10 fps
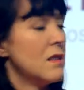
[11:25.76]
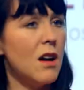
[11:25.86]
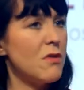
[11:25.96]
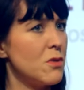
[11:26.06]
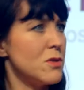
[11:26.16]

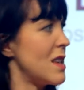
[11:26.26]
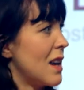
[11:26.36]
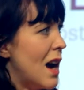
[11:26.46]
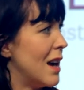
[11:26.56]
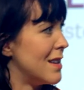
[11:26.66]
Of course they
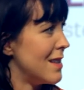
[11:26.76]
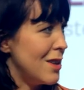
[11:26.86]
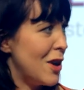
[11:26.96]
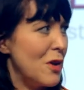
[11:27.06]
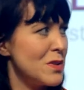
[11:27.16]
can,
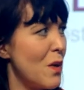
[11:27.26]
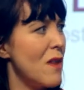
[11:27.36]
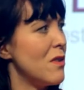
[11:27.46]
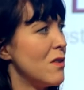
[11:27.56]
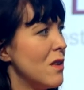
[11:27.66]
you know, it's
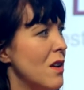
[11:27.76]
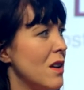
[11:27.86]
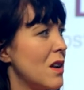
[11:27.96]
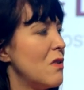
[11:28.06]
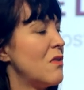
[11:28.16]
whatever
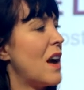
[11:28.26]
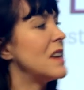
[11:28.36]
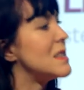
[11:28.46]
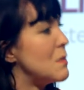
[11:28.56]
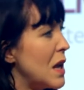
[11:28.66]

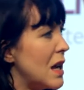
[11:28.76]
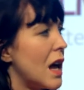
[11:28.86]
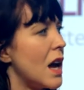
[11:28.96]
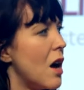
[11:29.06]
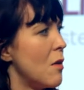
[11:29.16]
conveys the
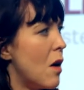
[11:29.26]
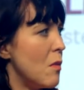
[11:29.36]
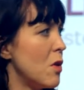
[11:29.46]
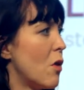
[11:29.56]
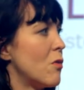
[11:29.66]
meaning.
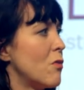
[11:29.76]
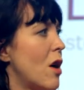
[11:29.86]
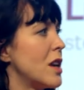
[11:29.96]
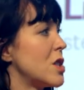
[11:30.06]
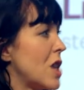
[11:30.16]
I'm not
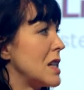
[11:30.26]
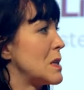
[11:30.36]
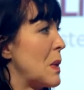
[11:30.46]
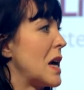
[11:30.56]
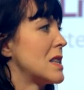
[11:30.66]
writing
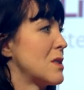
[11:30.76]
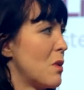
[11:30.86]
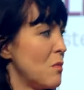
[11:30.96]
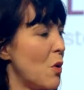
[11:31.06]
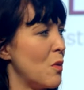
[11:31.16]
Shakespeare, so
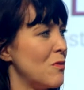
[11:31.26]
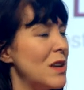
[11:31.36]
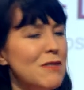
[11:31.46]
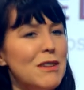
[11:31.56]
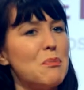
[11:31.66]
I'm not
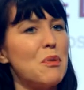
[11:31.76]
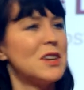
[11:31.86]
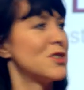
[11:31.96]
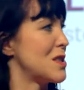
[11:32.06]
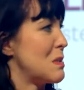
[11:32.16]
really
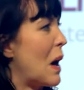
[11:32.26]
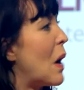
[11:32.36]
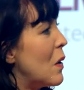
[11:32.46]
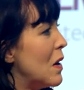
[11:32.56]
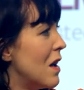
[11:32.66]
precious
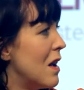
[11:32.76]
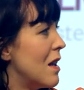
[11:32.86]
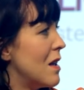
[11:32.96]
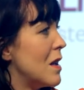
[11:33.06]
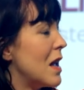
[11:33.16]
about
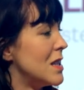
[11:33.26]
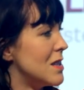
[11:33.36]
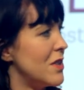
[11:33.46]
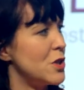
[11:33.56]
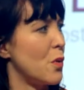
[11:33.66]

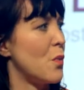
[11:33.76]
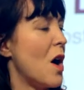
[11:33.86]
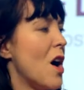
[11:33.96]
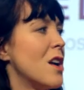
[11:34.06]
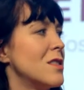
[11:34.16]
individual
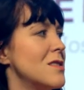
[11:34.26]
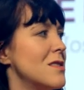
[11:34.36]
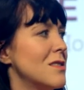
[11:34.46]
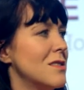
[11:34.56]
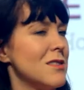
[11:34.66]

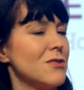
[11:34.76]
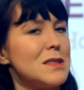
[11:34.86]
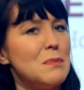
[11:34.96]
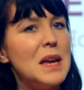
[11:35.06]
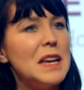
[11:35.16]
words as long as
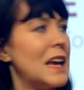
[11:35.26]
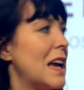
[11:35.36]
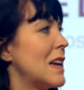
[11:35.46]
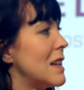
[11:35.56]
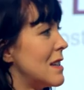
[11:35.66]
the
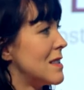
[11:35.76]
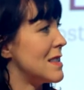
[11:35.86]
meaning is the